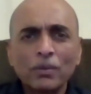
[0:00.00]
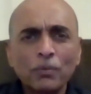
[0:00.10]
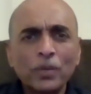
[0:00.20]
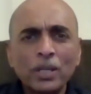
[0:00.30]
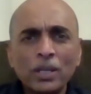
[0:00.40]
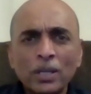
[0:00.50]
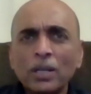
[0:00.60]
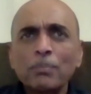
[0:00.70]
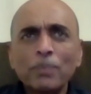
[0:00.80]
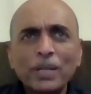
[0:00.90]
we
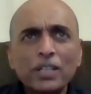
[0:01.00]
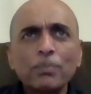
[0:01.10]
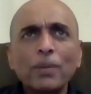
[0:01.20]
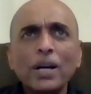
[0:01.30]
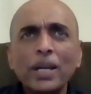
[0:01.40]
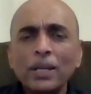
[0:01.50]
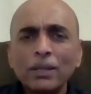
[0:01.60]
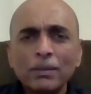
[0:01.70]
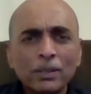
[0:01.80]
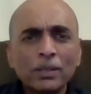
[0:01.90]
complete by,
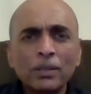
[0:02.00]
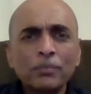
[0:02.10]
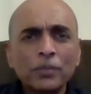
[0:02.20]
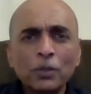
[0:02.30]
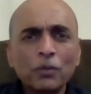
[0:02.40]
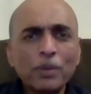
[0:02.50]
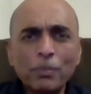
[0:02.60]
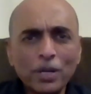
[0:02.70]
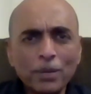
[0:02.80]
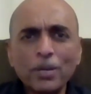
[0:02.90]

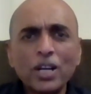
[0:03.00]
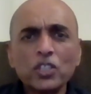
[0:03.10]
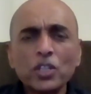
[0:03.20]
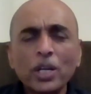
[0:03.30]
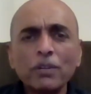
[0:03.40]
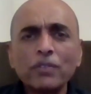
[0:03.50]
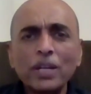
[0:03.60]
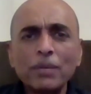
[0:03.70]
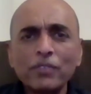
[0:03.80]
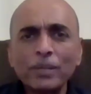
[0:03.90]
February, March kind of
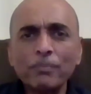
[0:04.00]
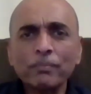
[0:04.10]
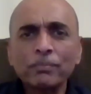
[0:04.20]
time frame.